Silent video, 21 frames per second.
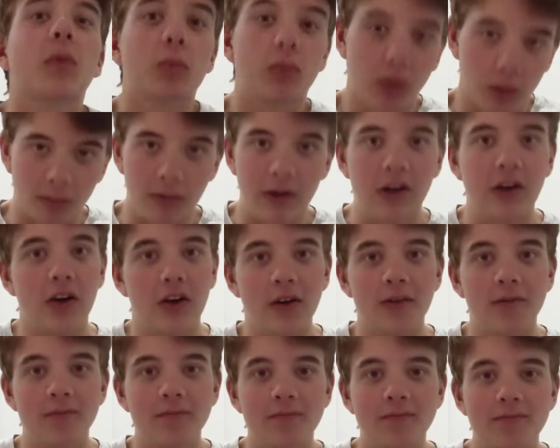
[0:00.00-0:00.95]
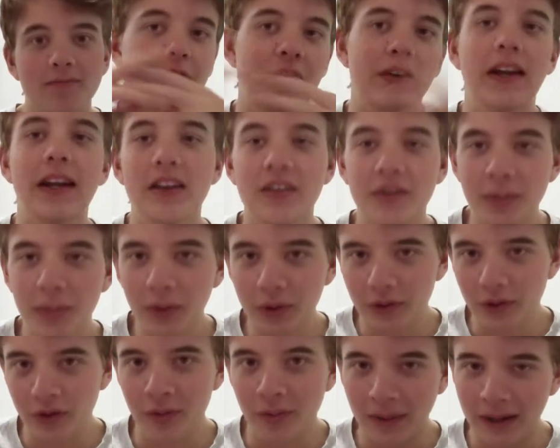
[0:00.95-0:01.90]
Probably not. The next
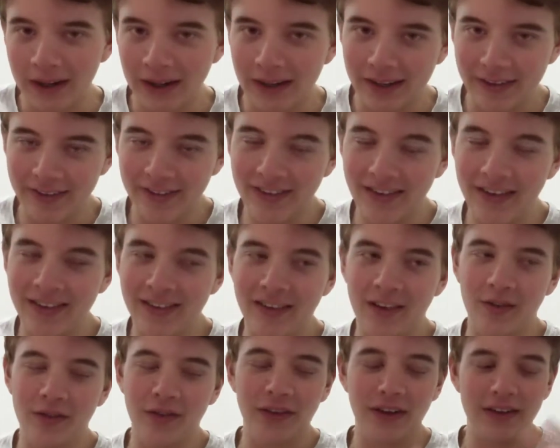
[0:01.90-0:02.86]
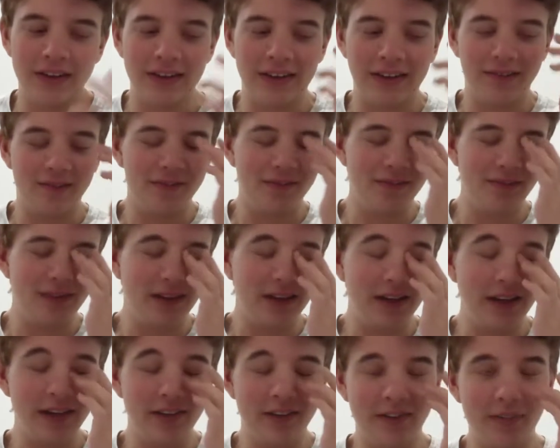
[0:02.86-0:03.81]
point on my list is the fact that it
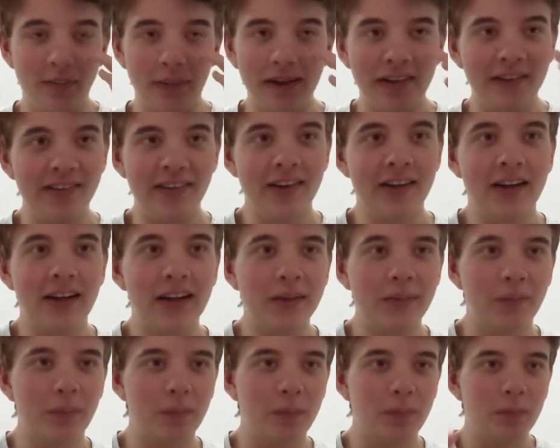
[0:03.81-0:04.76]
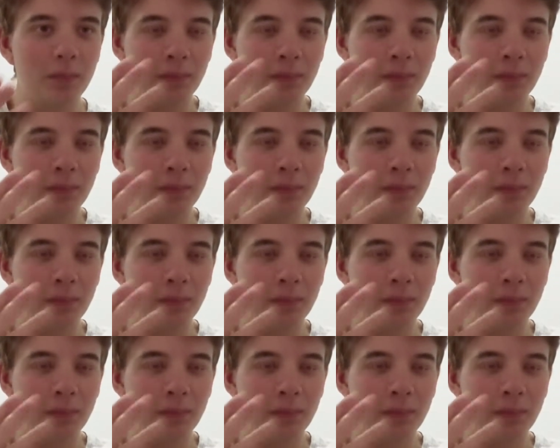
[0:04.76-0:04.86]
is basically